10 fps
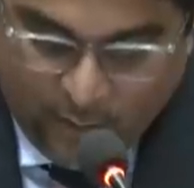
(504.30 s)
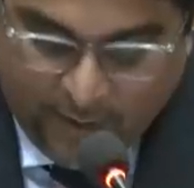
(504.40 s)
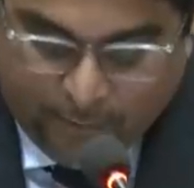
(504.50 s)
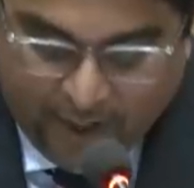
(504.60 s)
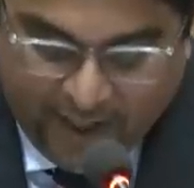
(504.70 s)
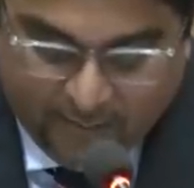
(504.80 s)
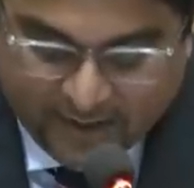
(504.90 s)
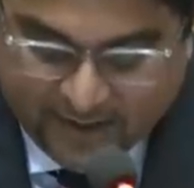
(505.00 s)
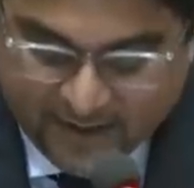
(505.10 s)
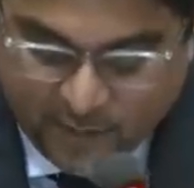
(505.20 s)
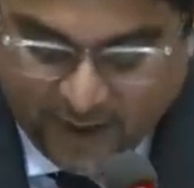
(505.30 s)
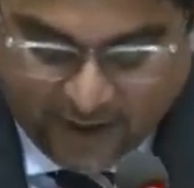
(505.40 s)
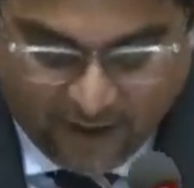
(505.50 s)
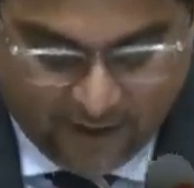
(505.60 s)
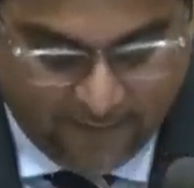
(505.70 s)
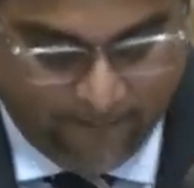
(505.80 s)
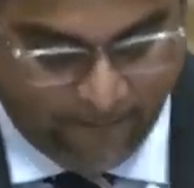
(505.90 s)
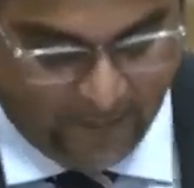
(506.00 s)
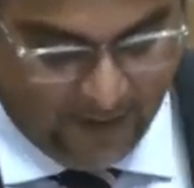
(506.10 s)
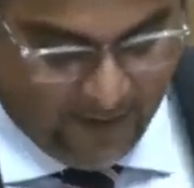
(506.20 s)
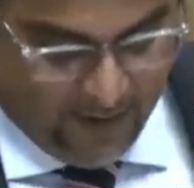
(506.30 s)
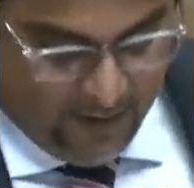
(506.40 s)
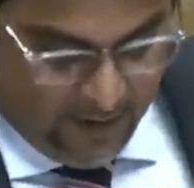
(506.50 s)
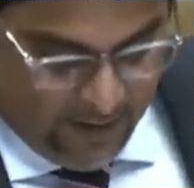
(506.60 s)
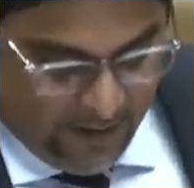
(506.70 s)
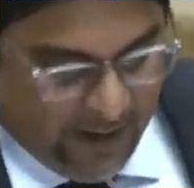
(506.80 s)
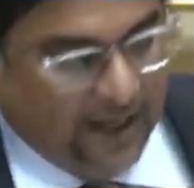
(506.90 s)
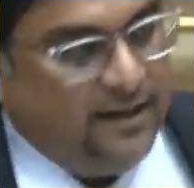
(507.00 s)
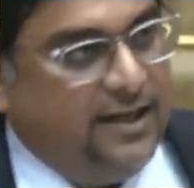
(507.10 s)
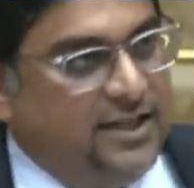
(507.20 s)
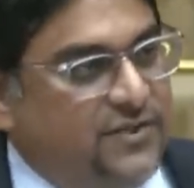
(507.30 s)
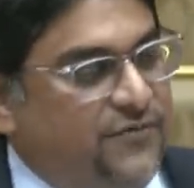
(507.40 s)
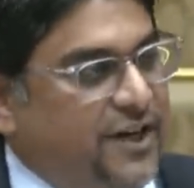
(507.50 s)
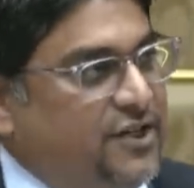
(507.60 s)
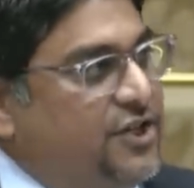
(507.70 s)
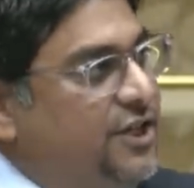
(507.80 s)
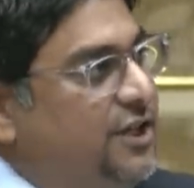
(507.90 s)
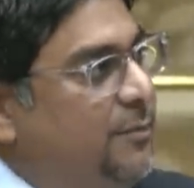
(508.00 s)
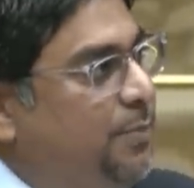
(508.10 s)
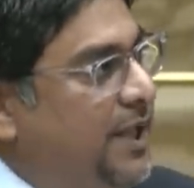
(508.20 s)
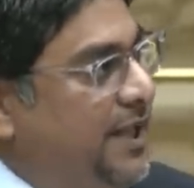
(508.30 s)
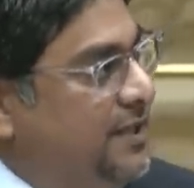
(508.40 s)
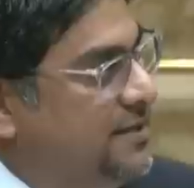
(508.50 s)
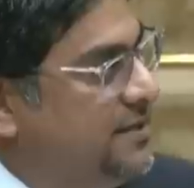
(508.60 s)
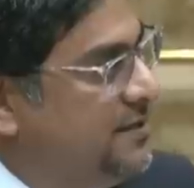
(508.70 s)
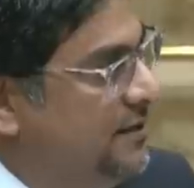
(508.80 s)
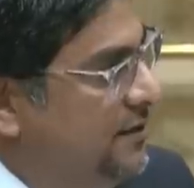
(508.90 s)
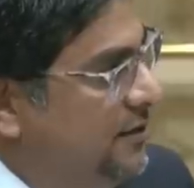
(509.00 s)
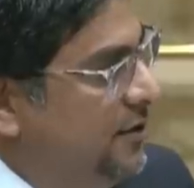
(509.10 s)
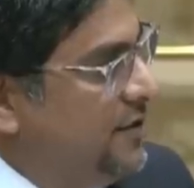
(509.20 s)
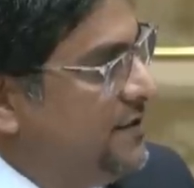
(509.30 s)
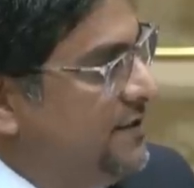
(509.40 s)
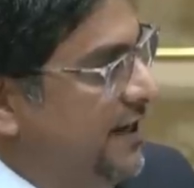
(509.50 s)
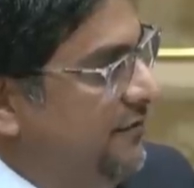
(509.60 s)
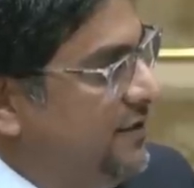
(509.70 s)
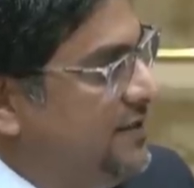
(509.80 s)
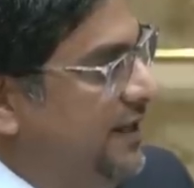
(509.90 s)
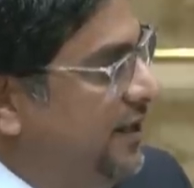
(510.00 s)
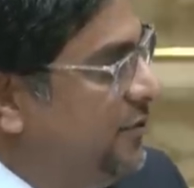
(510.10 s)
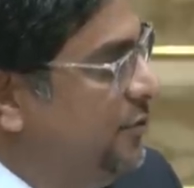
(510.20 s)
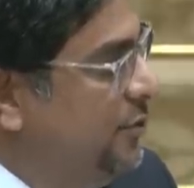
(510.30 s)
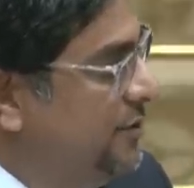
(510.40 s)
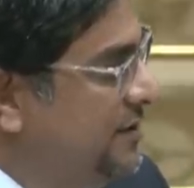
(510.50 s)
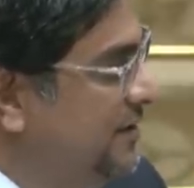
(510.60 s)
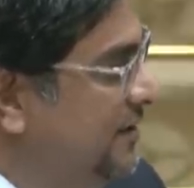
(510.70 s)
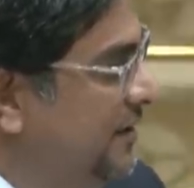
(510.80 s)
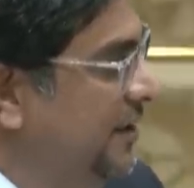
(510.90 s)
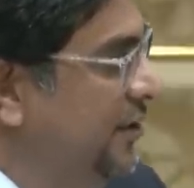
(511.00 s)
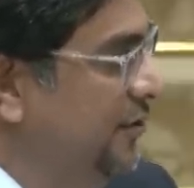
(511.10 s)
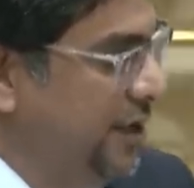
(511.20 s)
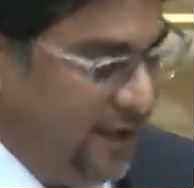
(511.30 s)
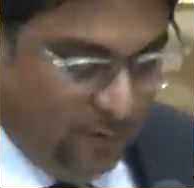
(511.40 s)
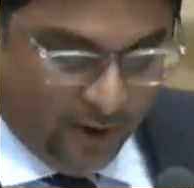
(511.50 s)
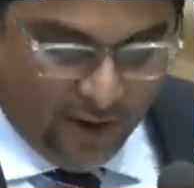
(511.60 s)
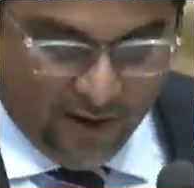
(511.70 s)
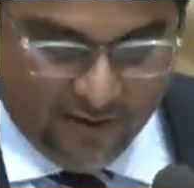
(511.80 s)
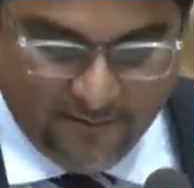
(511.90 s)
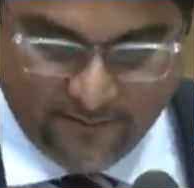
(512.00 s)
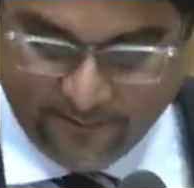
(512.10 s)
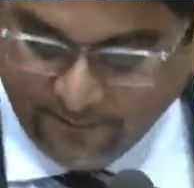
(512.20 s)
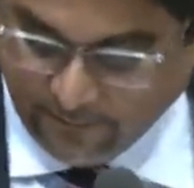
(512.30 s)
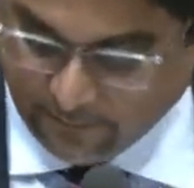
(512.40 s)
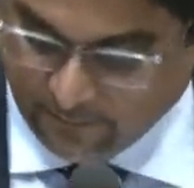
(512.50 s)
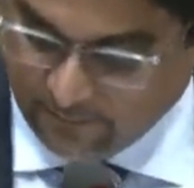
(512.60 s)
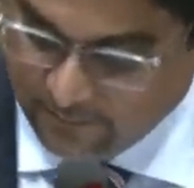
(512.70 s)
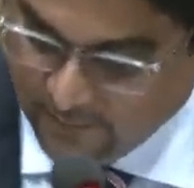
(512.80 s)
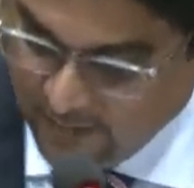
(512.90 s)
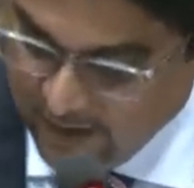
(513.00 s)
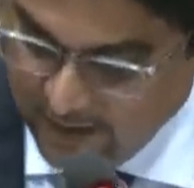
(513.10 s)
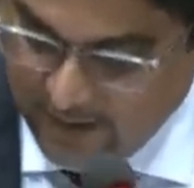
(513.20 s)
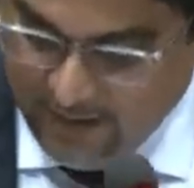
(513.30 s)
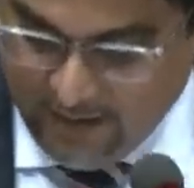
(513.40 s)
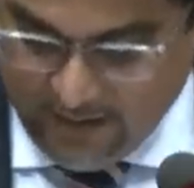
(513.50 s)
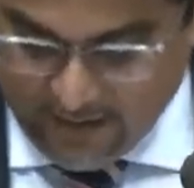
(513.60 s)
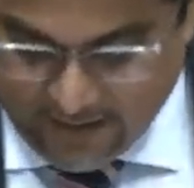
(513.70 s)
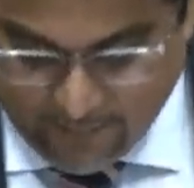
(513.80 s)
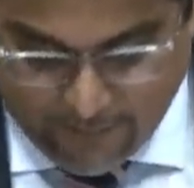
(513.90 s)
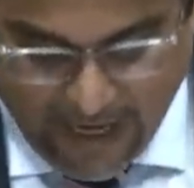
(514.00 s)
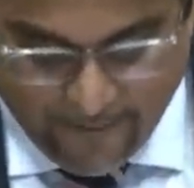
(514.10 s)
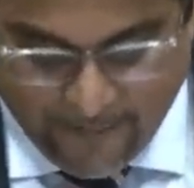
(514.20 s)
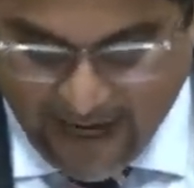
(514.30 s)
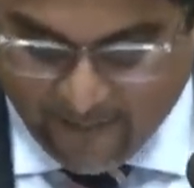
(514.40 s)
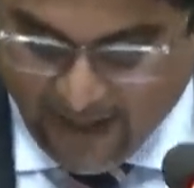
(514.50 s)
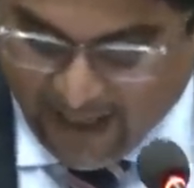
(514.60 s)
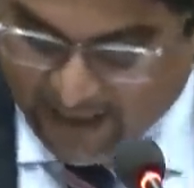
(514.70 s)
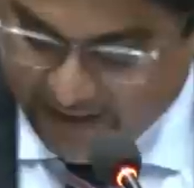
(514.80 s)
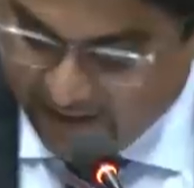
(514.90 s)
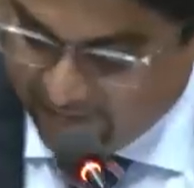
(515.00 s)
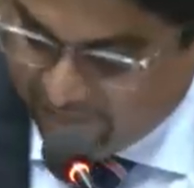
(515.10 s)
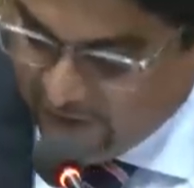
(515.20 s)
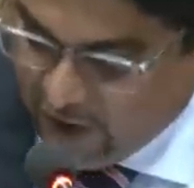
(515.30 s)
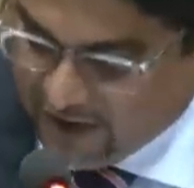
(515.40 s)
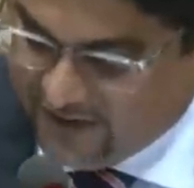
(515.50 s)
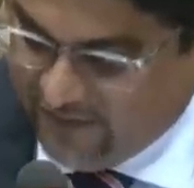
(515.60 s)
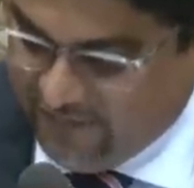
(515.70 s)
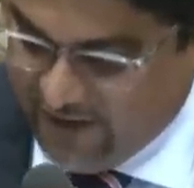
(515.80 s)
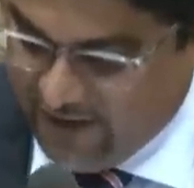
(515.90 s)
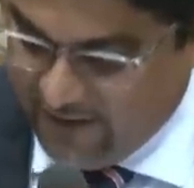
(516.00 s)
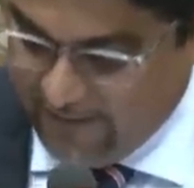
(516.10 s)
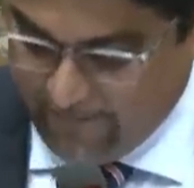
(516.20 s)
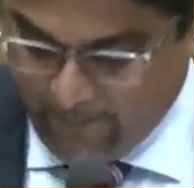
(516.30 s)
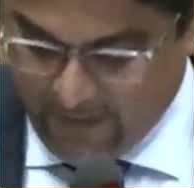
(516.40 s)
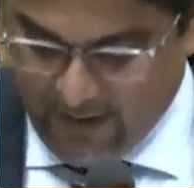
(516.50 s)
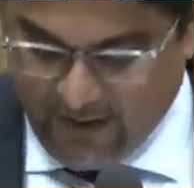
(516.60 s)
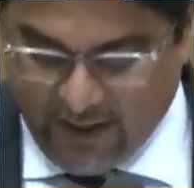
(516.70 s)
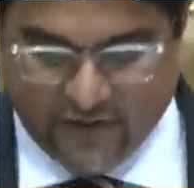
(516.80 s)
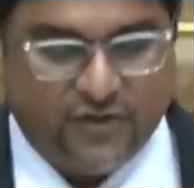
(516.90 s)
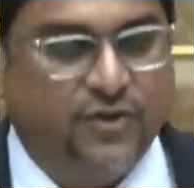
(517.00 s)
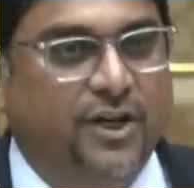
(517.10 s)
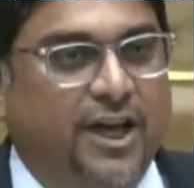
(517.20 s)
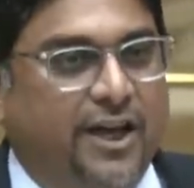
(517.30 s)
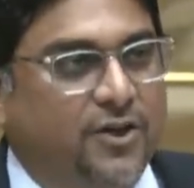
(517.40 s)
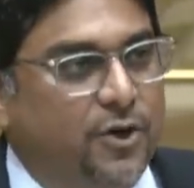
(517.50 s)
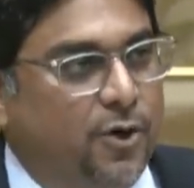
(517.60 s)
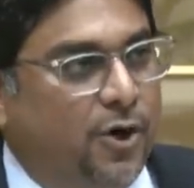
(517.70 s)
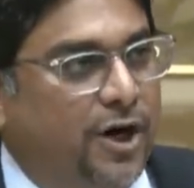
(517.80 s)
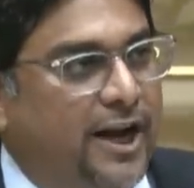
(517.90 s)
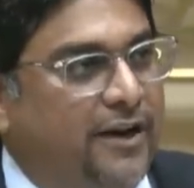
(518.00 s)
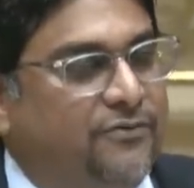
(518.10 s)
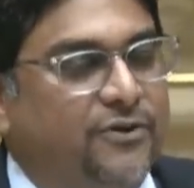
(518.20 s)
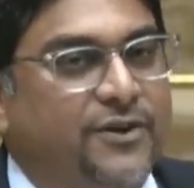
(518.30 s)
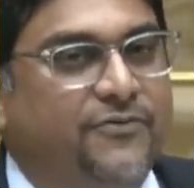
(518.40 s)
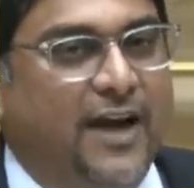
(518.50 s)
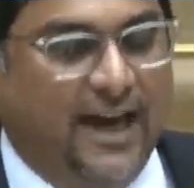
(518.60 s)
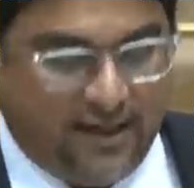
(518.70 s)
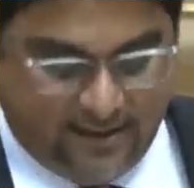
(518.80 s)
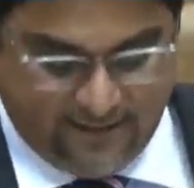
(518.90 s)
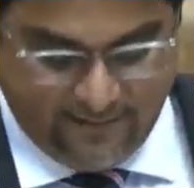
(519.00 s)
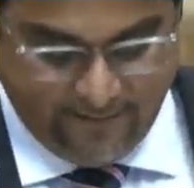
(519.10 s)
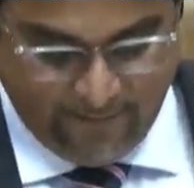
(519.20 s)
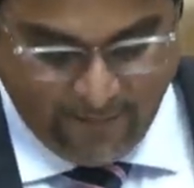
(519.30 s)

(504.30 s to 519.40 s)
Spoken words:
We pray, Mr. Speaker, that this fictional place doesn't ever take root in the real world. The Bam Bam Alley philosophy is to ignore every fact.